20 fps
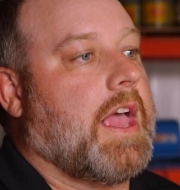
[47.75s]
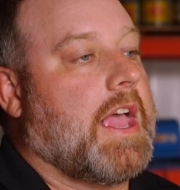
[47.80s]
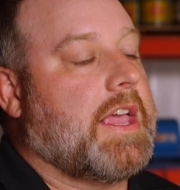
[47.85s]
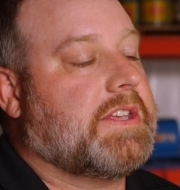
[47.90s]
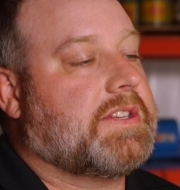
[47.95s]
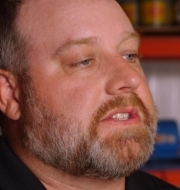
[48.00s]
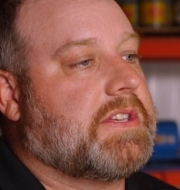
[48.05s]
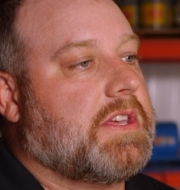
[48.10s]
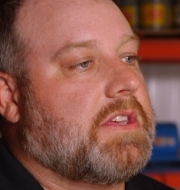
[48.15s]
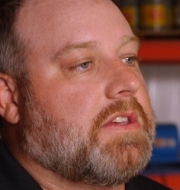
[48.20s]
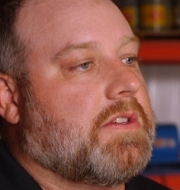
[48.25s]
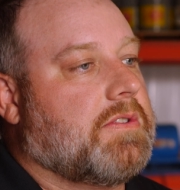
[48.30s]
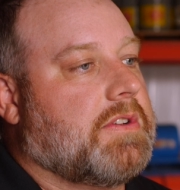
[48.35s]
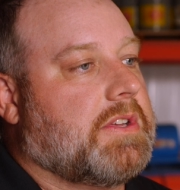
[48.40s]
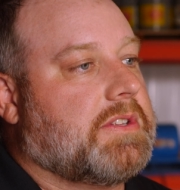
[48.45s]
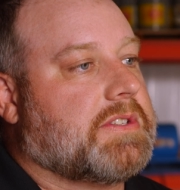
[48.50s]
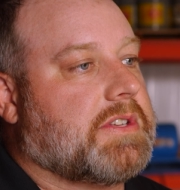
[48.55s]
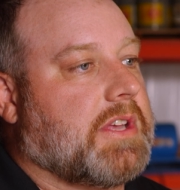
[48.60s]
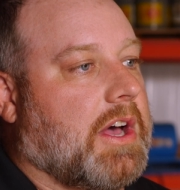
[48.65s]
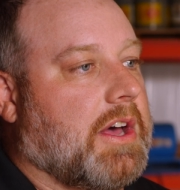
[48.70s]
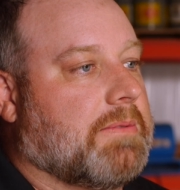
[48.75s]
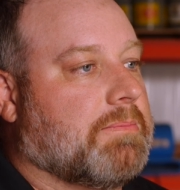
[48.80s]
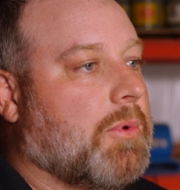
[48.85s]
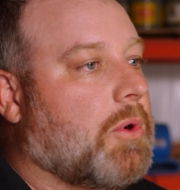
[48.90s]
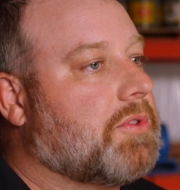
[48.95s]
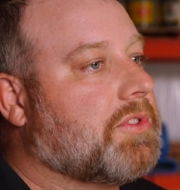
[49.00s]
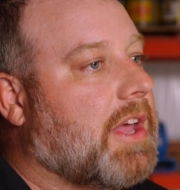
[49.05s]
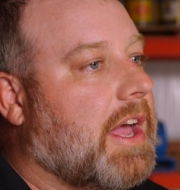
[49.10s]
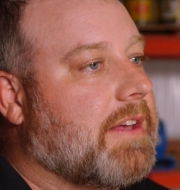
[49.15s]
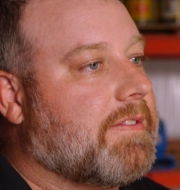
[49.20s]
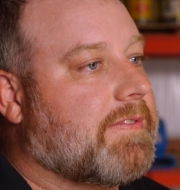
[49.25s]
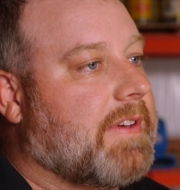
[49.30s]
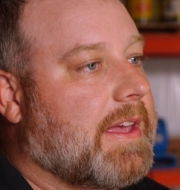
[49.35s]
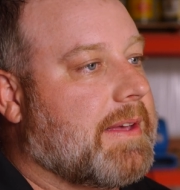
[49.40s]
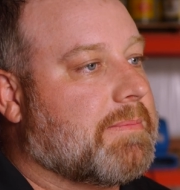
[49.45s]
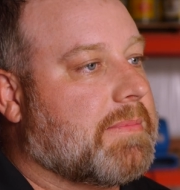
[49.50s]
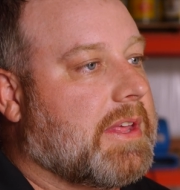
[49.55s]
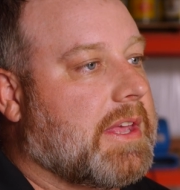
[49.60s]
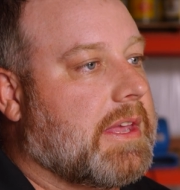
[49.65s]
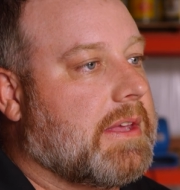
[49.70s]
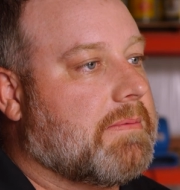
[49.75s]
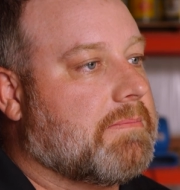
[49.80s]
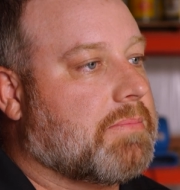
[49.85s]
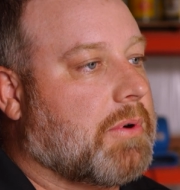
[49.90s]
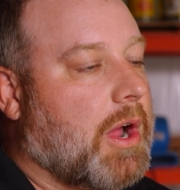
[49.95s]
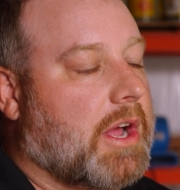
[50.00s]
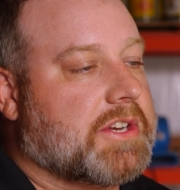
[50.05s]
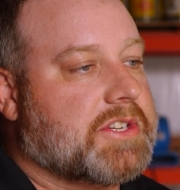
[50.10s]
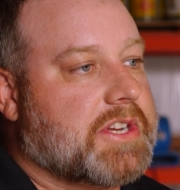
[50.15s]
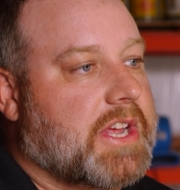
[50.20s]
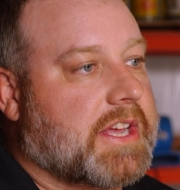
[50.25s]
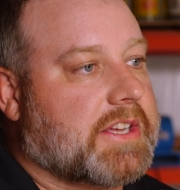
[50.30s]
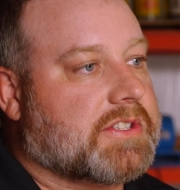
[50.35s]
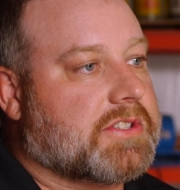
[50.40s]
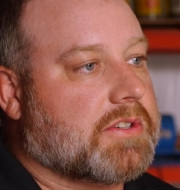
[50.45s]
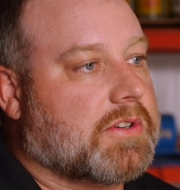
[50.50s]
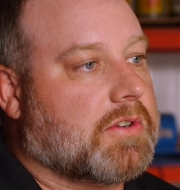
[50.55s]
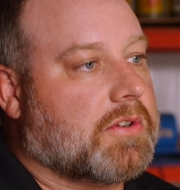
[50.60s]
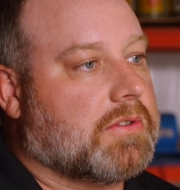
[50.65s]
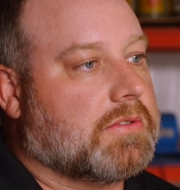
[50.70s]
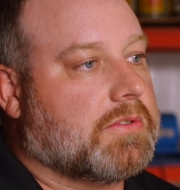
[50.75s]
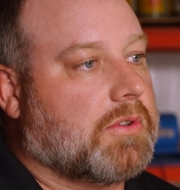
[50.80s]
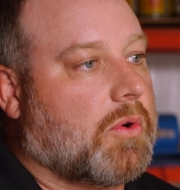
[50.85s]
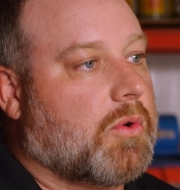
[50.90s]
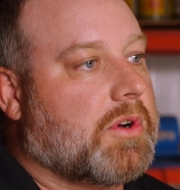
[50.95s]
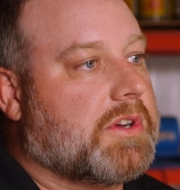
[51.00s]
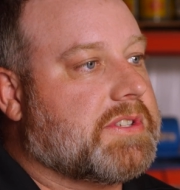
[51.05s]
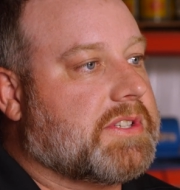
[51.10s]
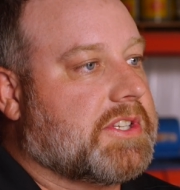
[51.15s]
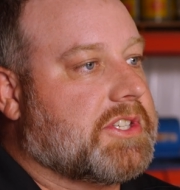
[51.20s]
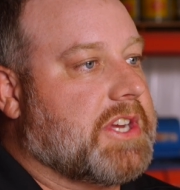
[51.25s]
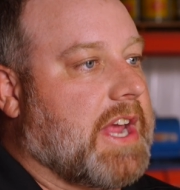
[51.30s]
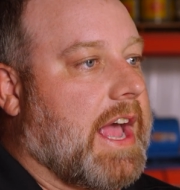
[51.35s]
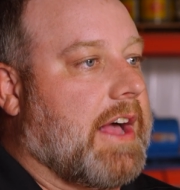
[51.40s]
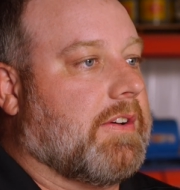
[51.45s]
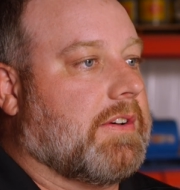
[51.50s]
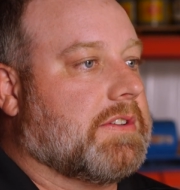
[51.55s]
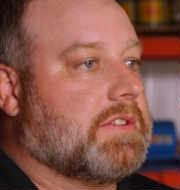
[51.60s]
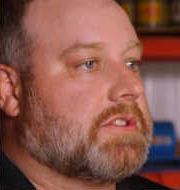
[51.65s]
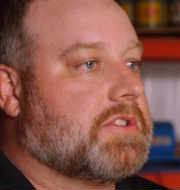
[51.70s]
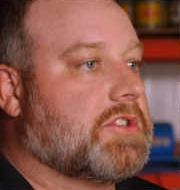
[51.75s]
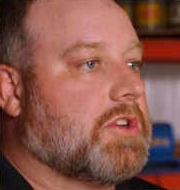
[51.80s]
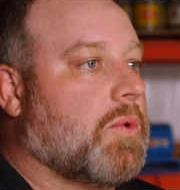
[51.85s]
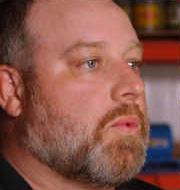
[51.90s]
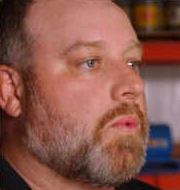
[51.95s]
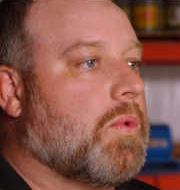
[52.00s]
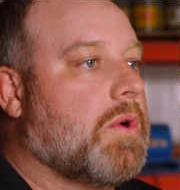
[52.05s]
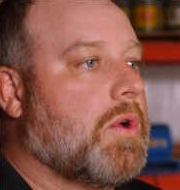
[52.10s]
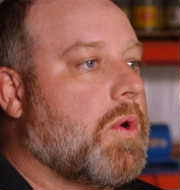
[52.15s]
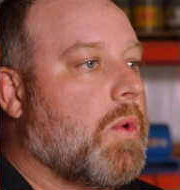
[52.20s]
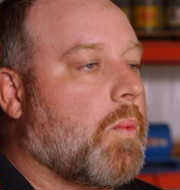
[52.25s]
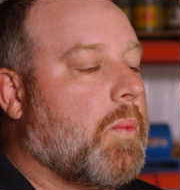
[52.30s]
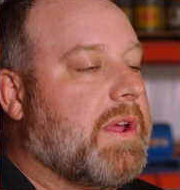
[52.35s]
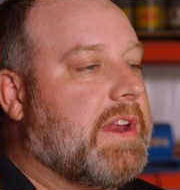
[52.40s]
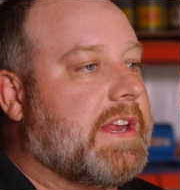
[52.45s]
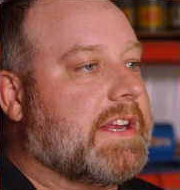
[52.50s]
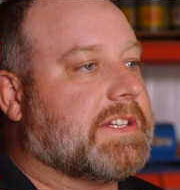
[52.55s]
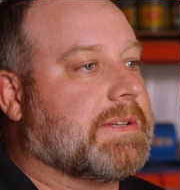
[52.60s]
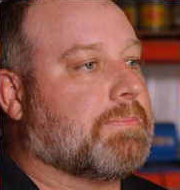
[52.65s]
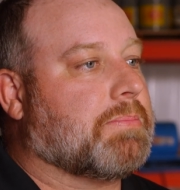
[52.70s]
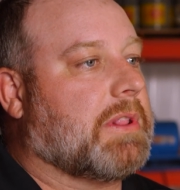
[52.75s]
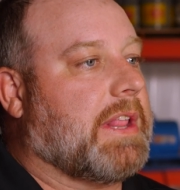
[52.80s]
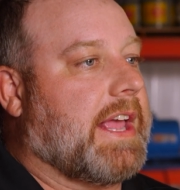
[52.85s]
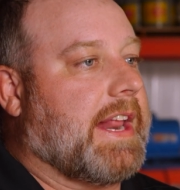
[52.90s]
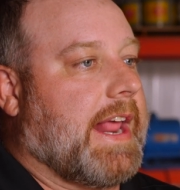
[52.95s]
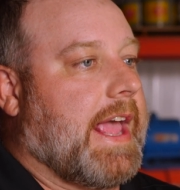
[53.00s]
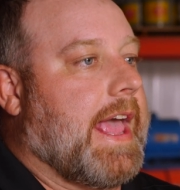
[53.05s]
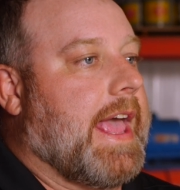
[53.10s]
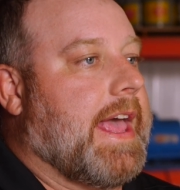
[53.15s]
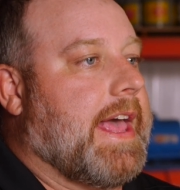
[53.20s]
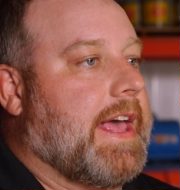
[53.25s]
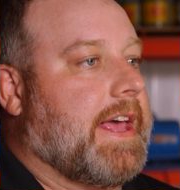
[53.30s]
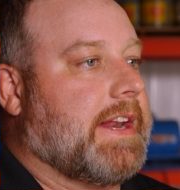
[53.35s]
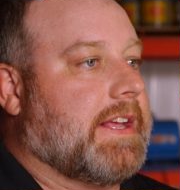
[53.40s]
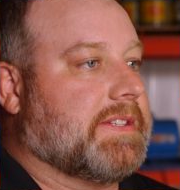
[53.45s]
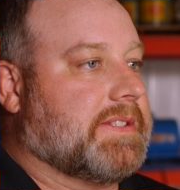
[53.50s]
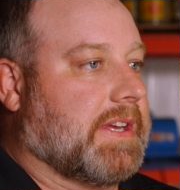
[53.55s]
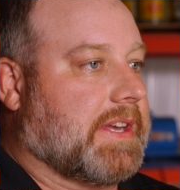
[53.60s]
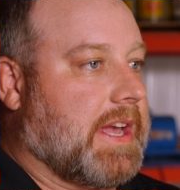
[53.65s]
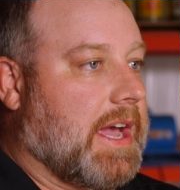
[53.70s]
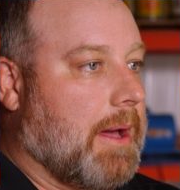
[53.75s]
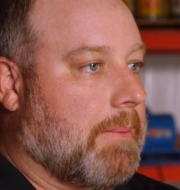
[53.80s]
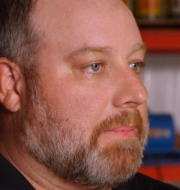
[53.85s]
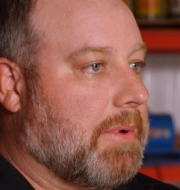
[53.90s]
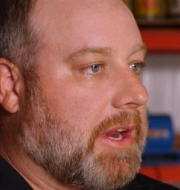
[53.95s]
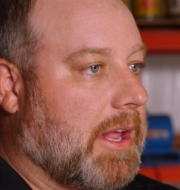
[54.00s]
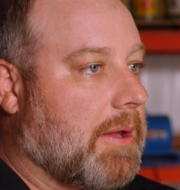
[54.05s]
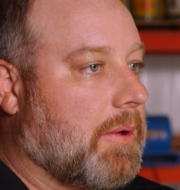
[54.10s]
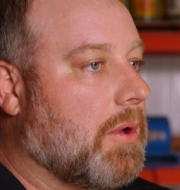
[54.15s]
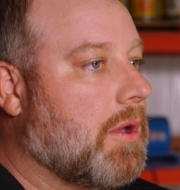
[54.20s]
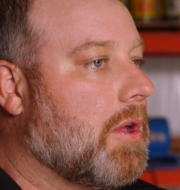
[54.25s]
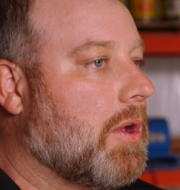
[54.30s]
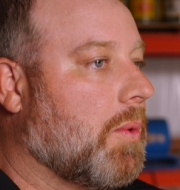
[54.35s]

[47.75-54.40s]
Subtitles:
AC units on multifamily projects always a challenge. So we need to plan ahead as a company.